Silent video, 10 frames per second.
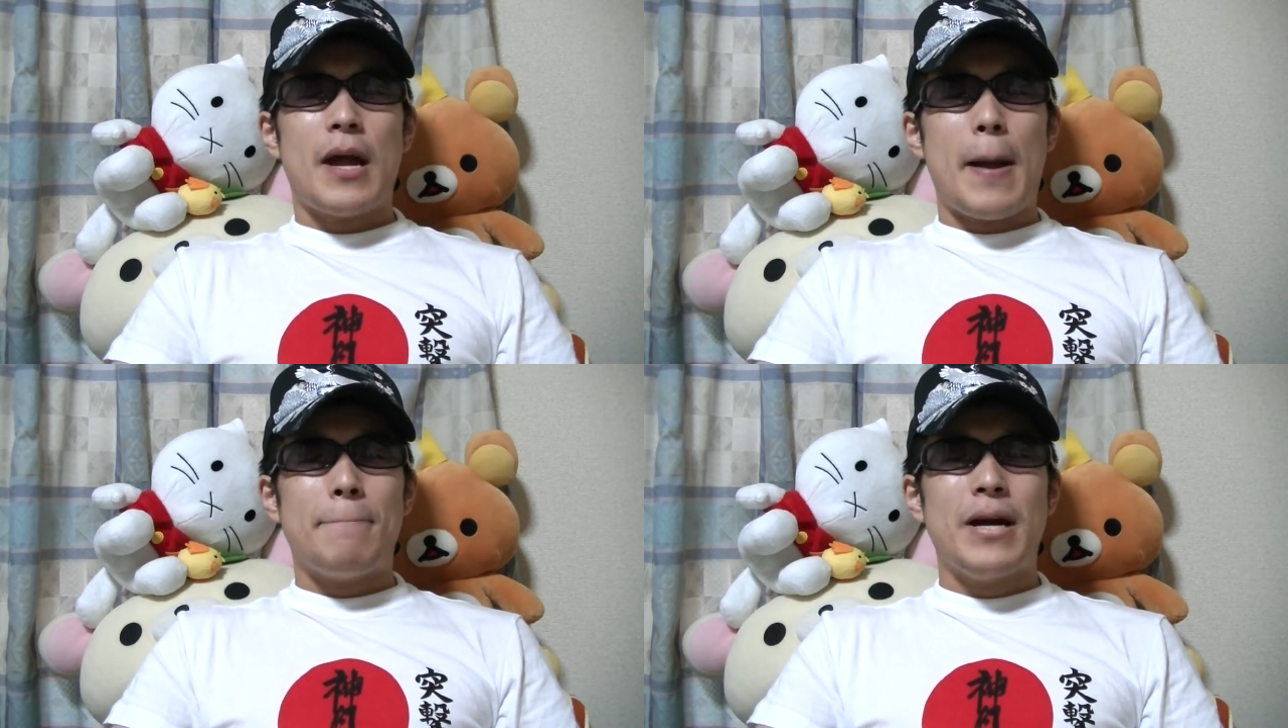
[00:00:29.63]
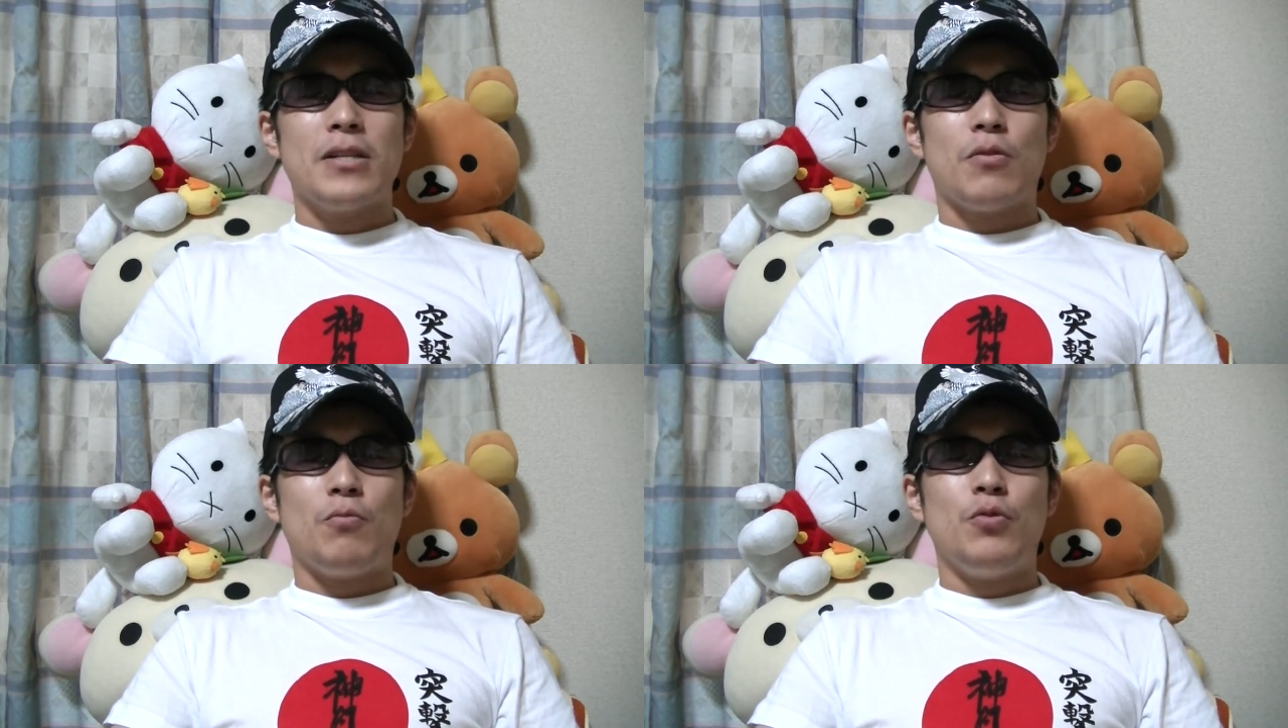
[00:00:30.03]
a
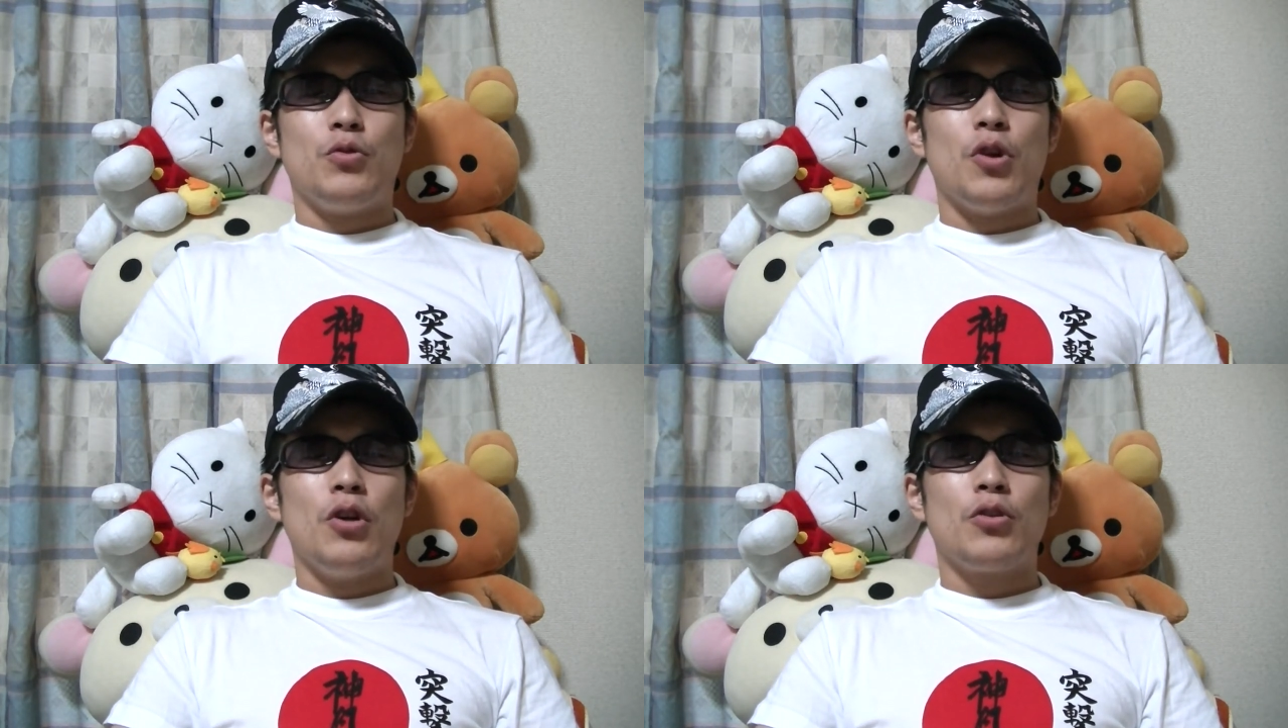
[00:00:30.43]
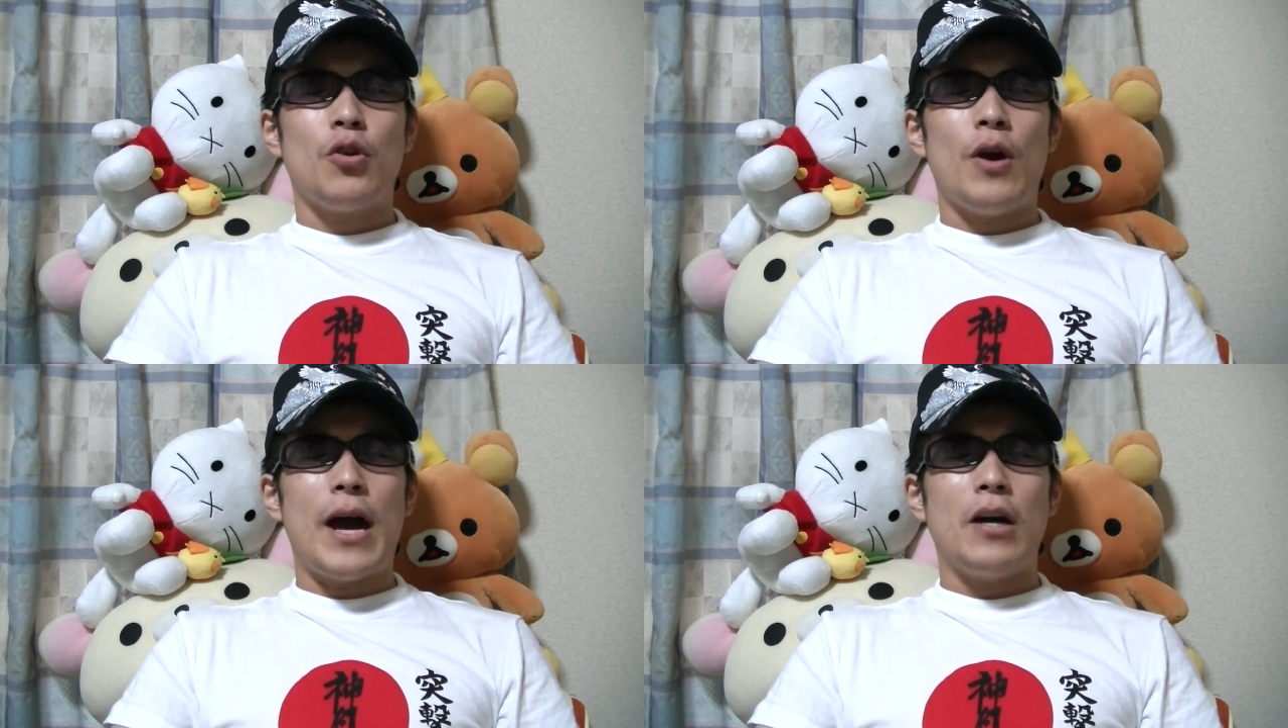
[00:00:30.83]
person who don't
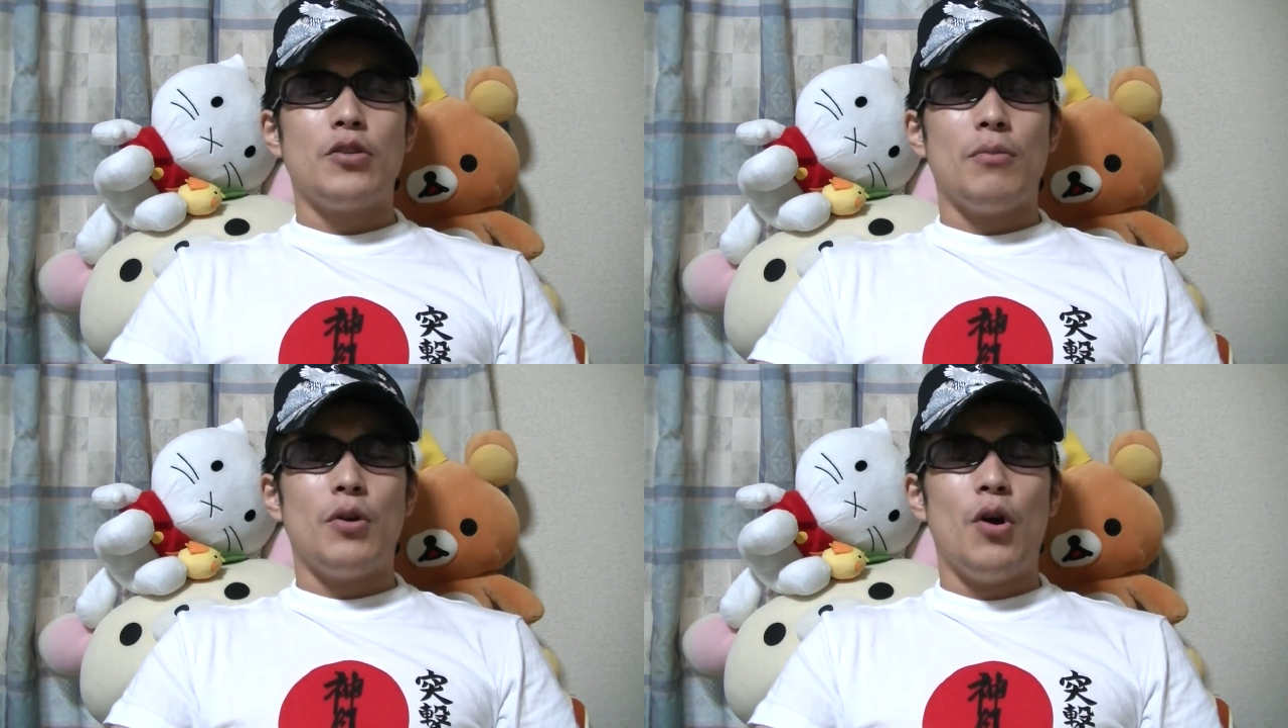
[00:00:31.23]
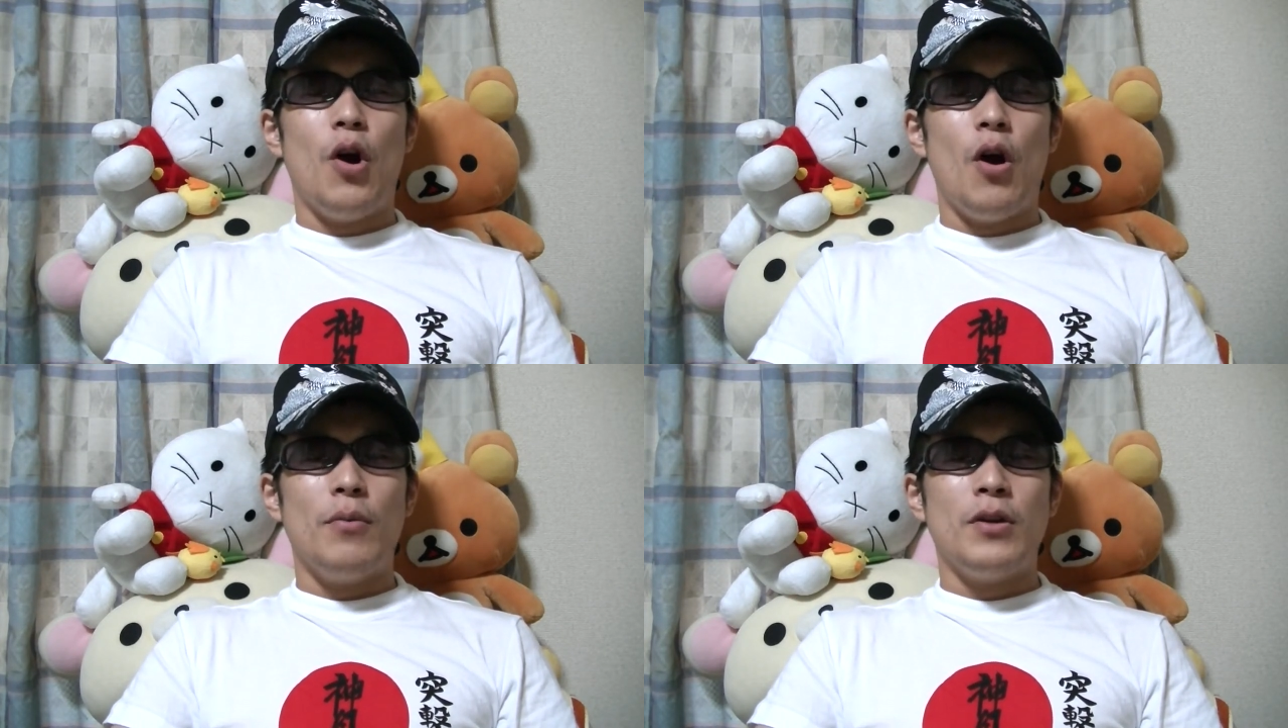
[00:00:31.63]
go out of
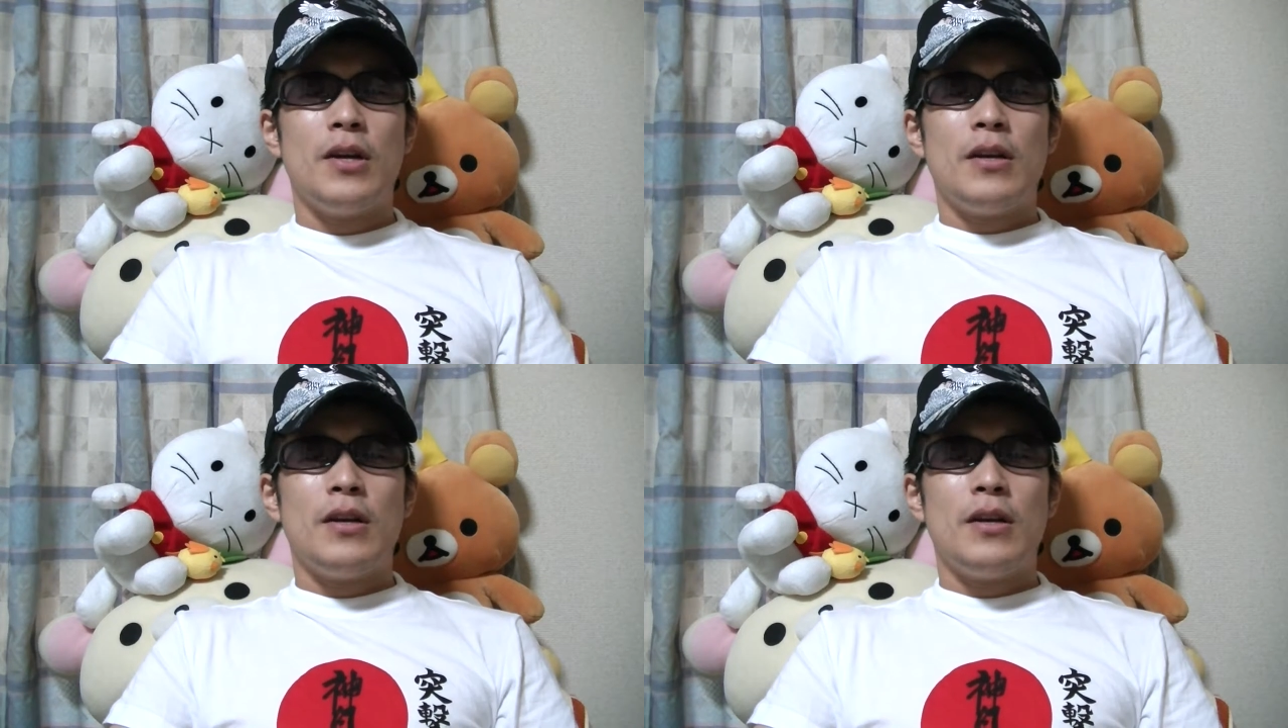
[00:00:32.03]
home